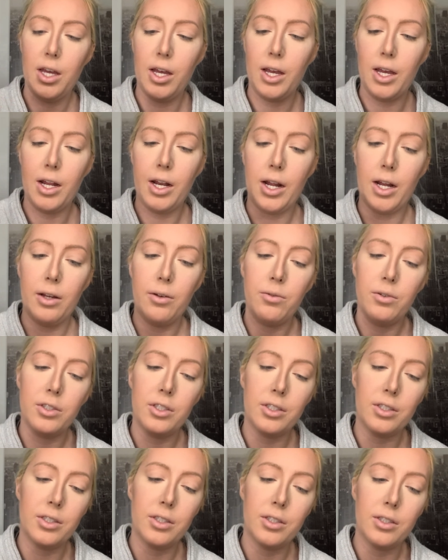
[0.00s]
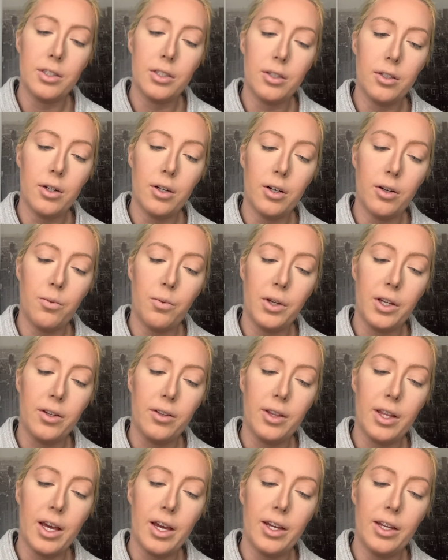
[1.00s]
and I would just wiggle
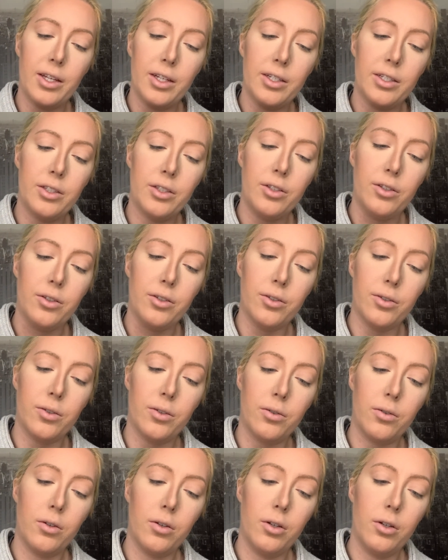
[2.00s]
that into